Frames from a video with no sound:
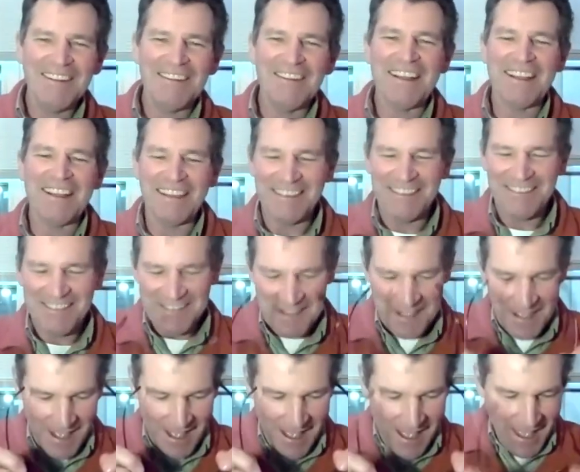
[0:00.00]
Right.
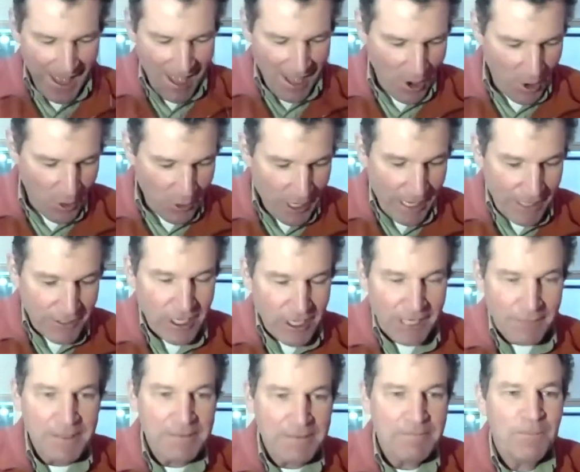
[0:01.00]
Okay,
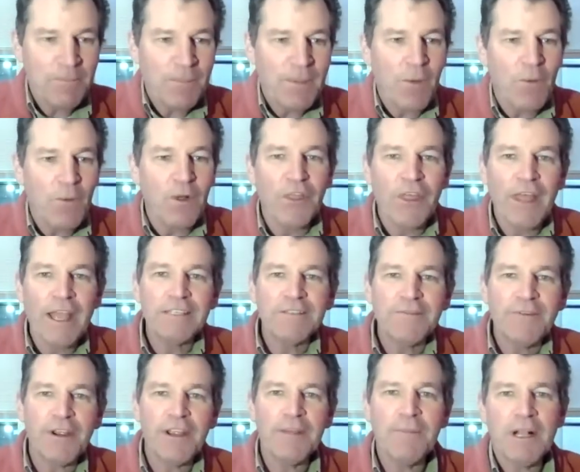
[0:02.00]
gentlemen. Well, thanks
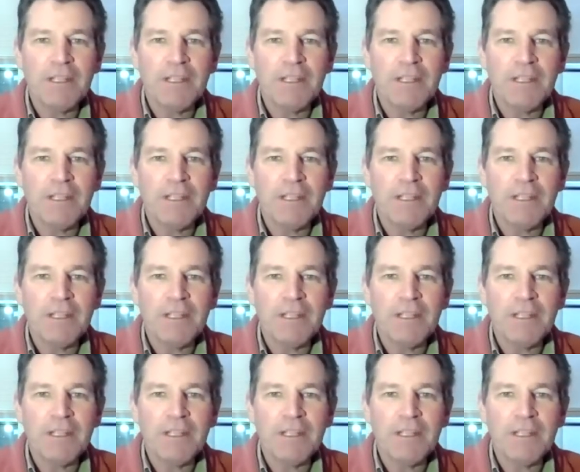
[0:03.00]
very